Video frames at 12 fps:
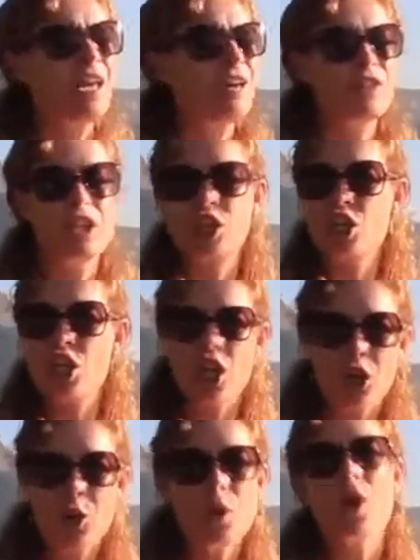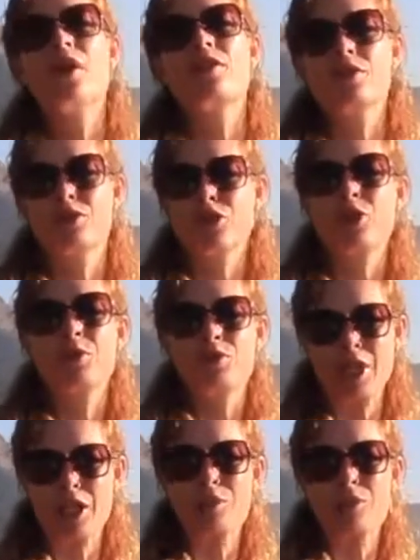and having no other stop
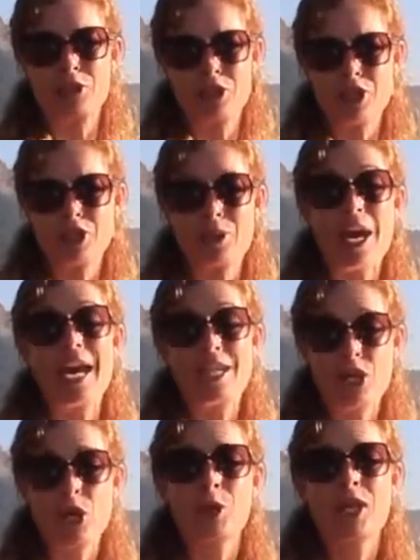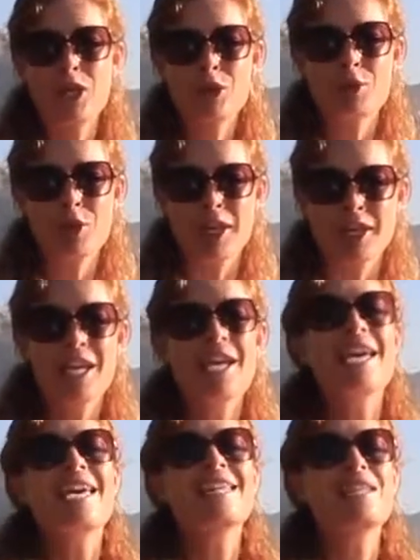available to you and no heel brake
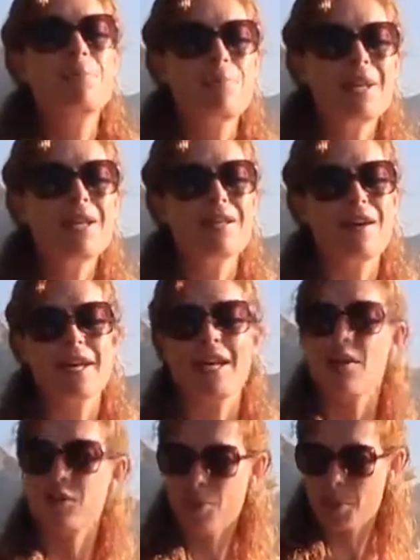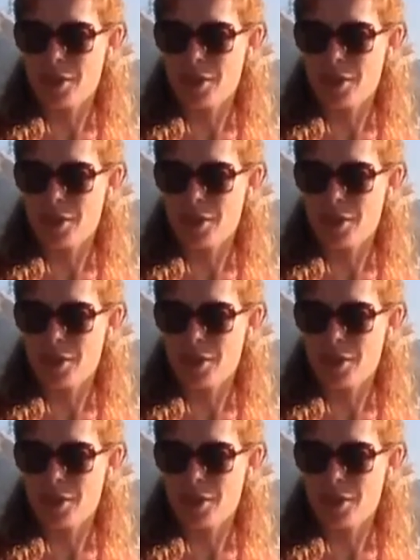is a bit like having a